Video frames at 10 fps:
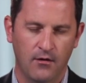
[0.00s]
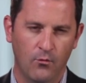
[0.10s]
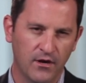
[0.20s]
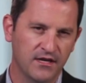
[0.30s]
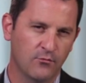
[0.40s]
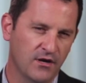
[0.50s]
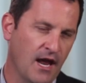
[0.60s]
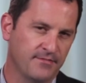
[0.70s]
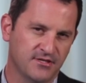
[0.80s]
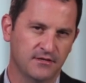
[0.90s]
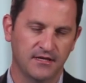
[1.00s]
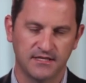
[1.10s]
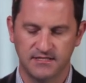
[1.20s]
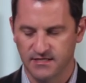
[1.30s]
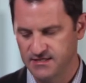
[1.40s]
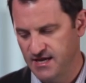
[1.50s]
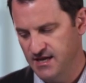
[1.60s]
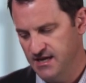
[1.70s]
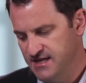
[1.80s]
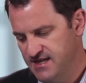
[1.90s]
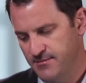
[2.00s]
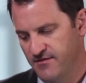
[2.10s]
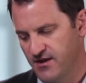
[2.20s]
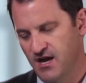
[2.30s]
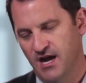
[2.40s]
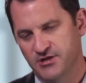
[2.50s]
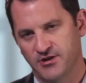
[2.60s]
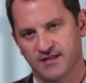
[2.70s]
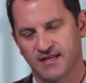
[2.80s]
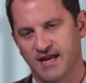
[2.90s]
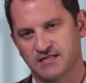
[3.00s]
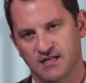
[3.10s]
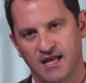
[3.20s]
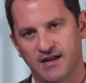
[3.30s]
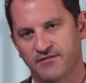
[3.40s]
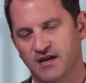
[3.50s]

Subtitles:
One option is to take, anytime you have a contract that has a lot of